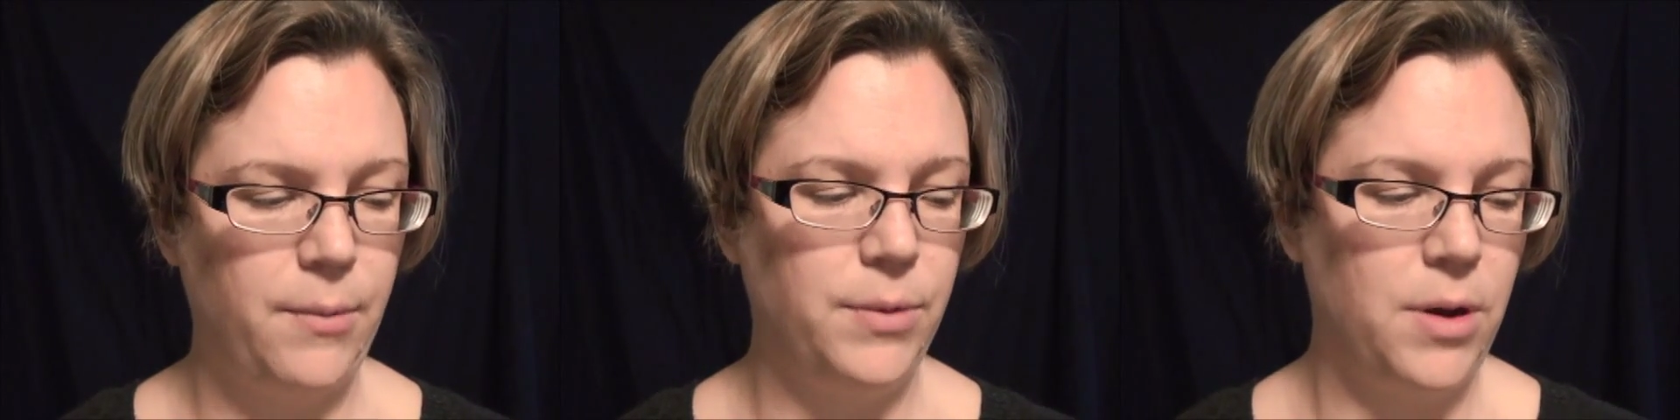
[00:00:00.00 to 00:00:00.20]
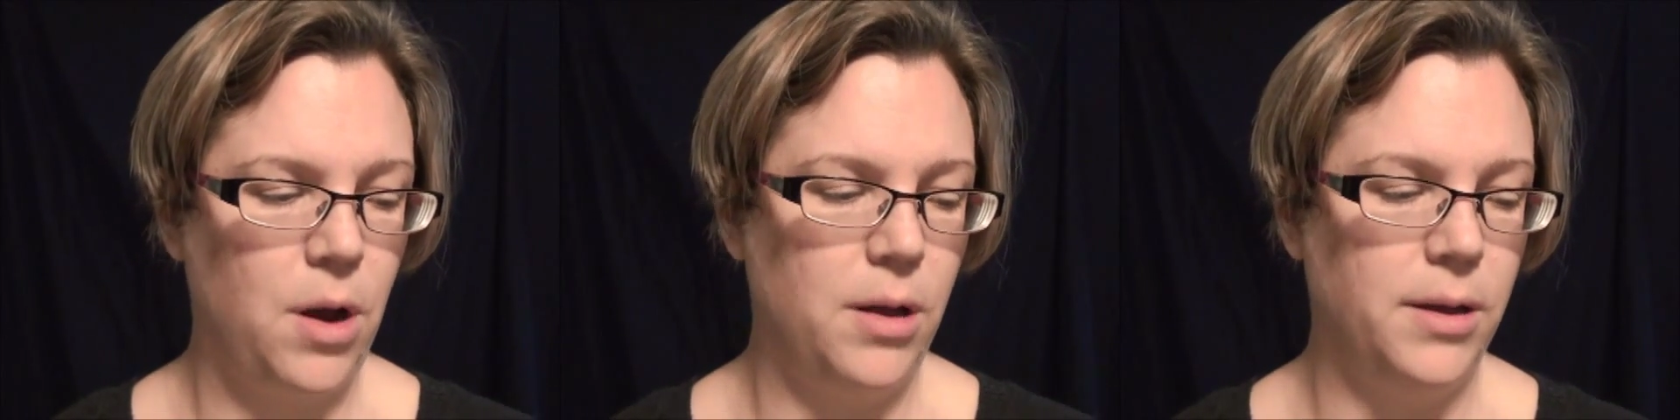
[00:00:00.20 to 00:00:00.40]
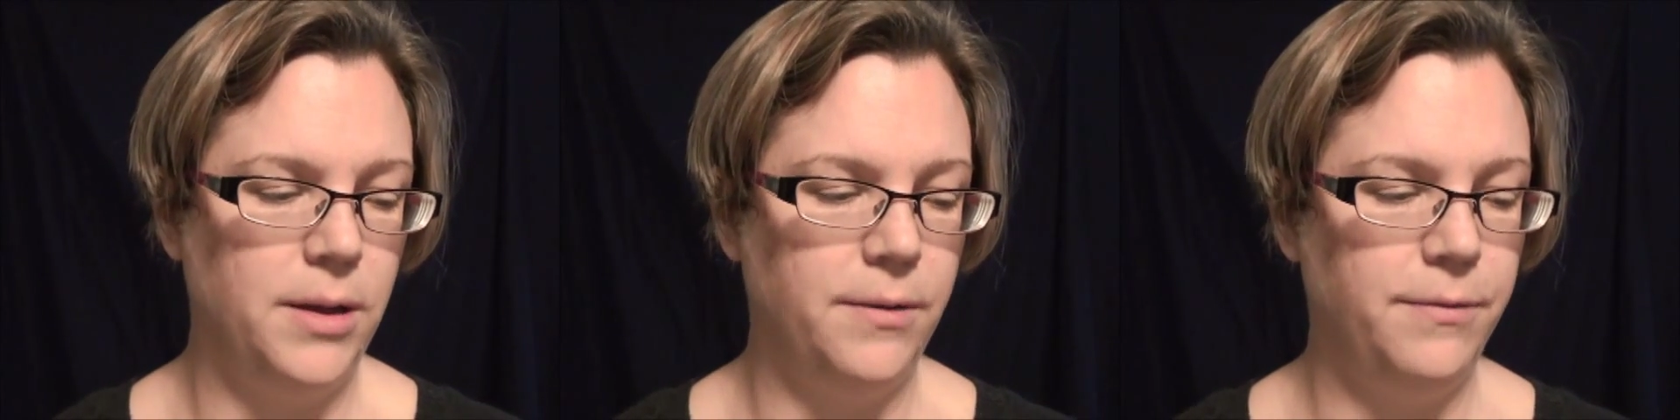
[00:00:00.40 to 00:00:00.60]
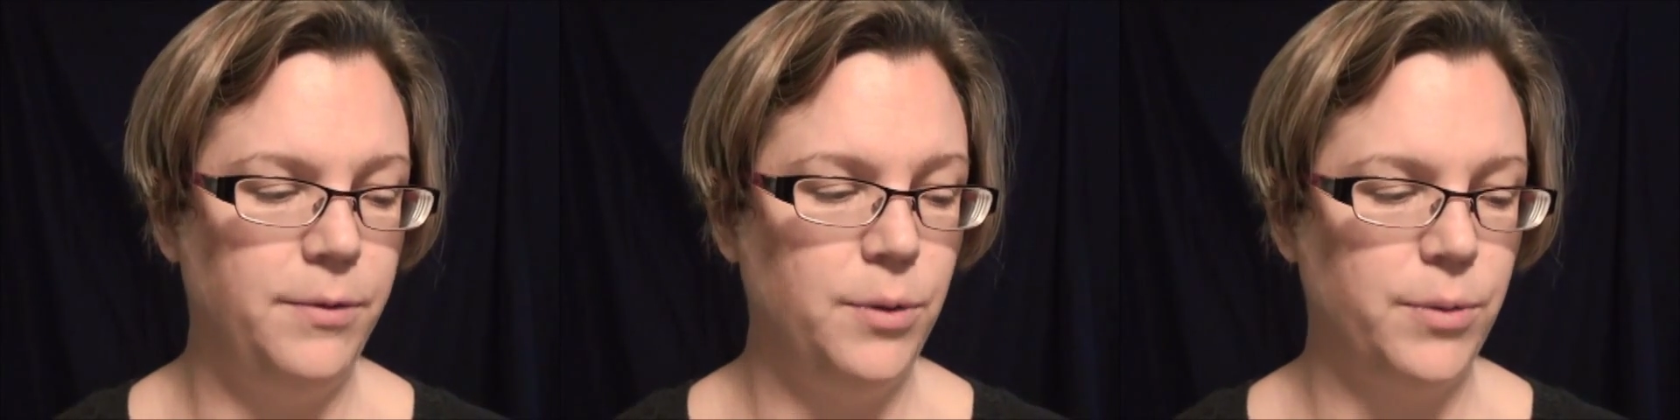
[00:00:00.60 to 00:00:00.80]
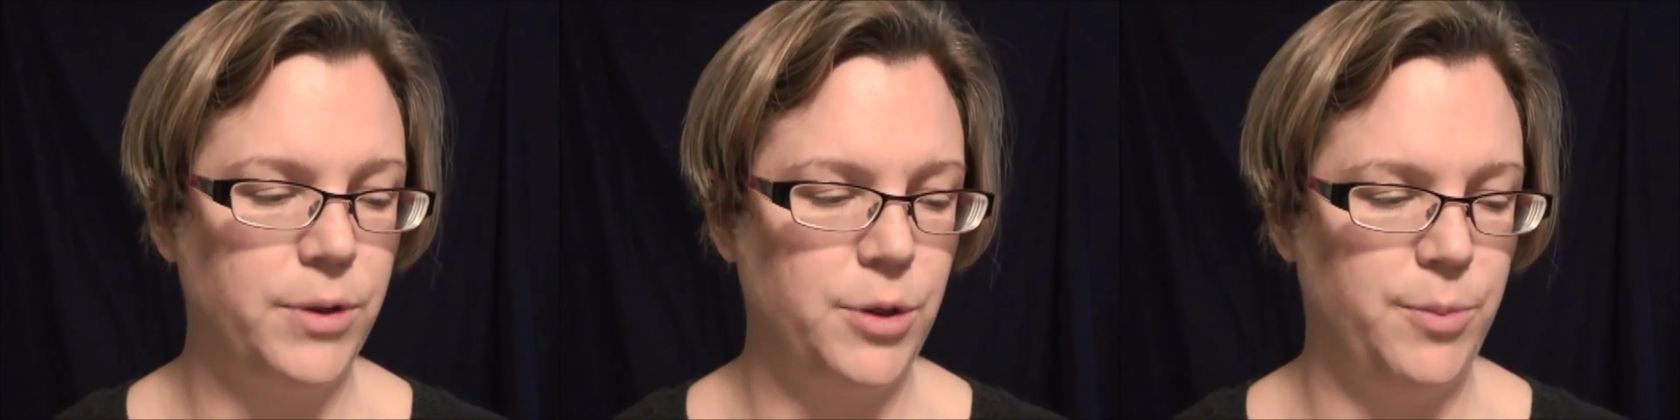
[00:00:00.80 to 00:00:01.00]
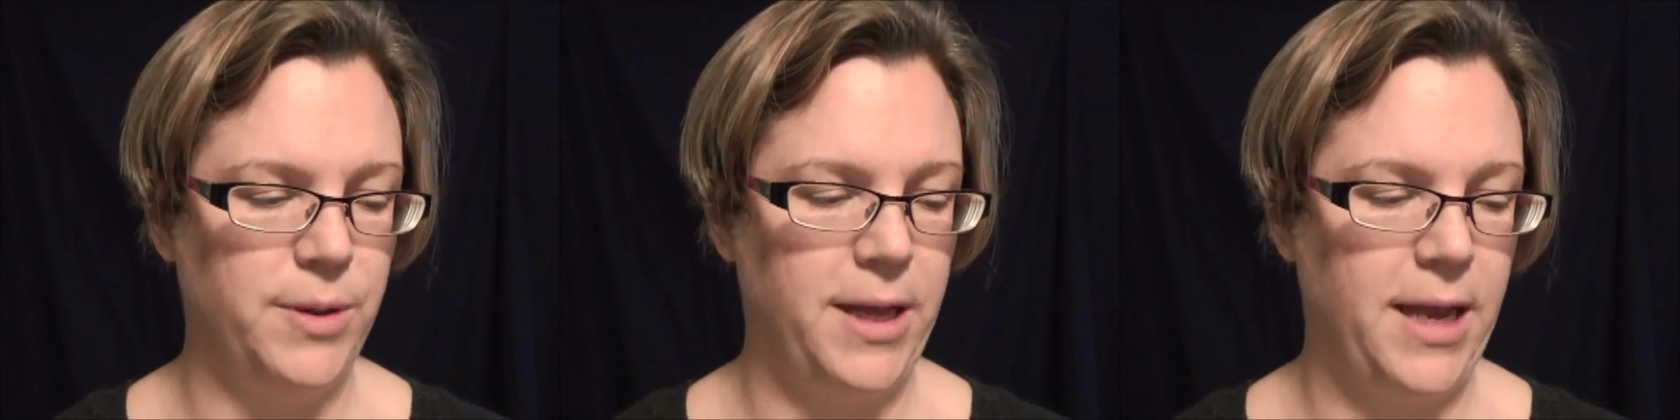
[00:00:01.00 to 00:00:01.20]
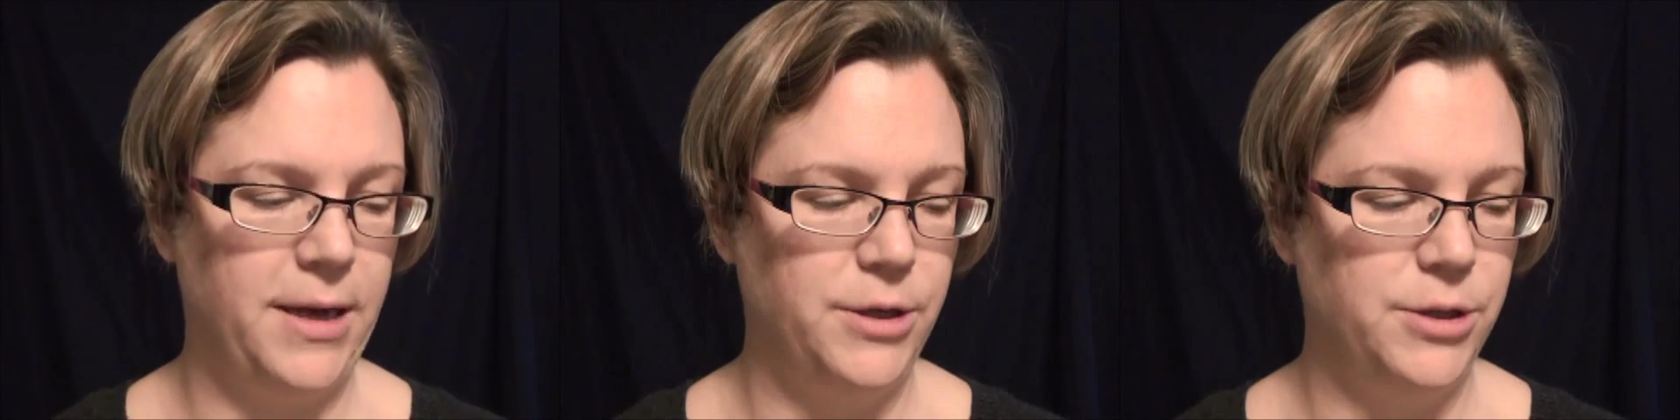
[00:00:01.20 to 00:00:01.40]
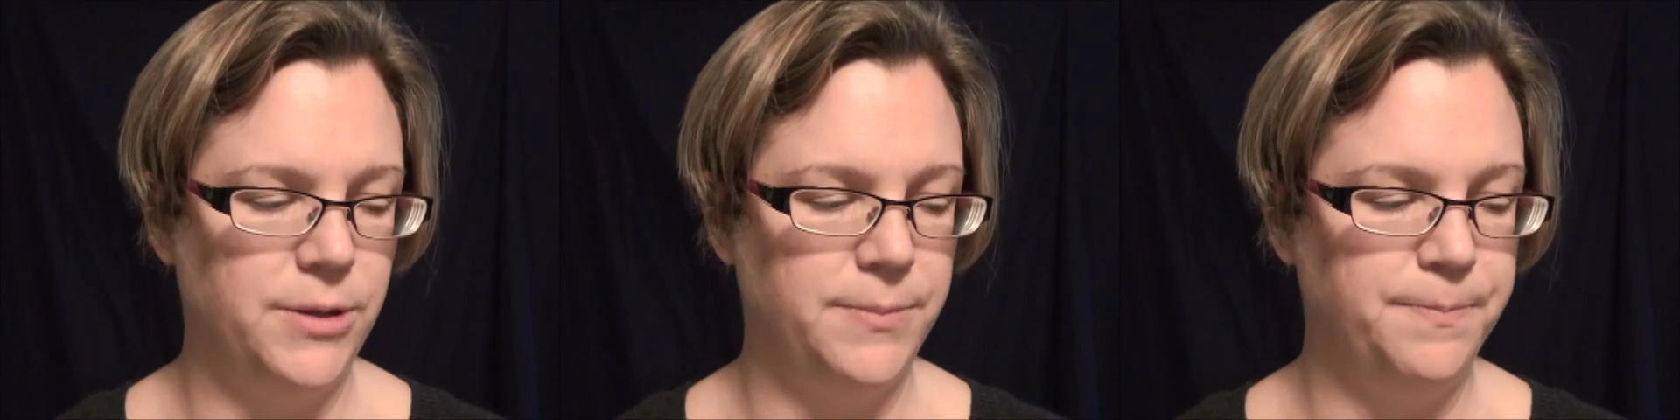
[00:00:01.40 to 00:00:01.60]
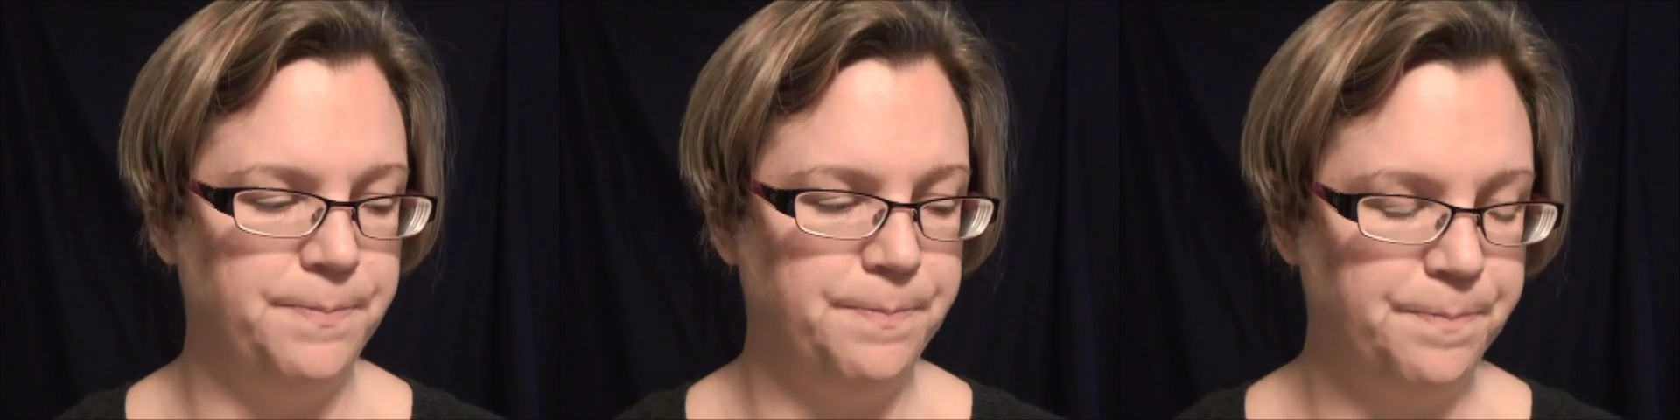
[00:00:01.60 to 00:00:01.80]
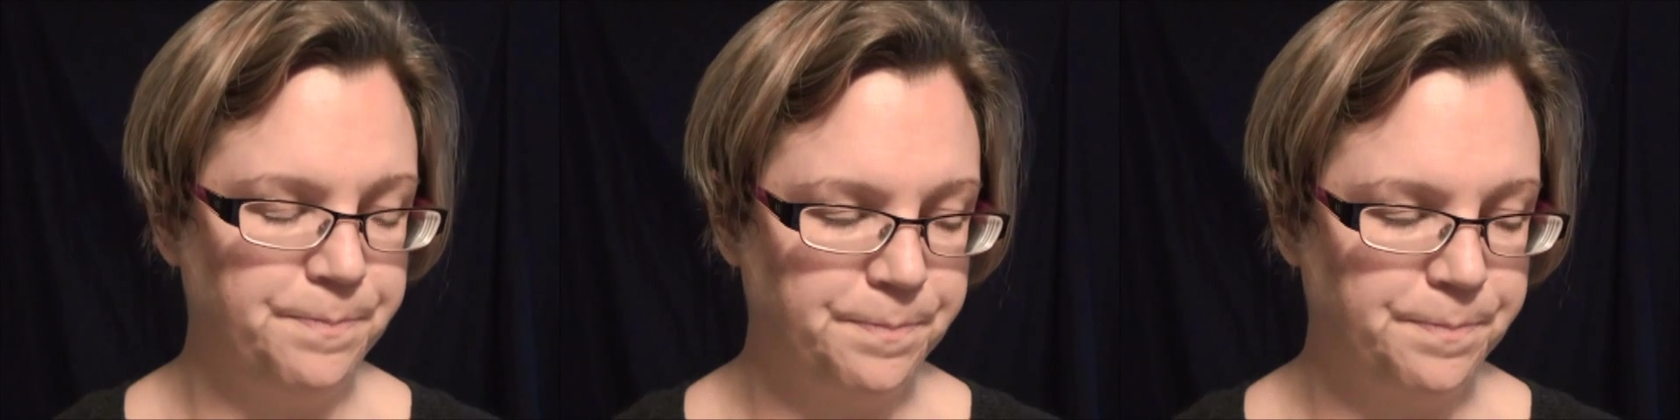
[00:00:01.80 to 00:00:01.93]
would call it a full reduplication.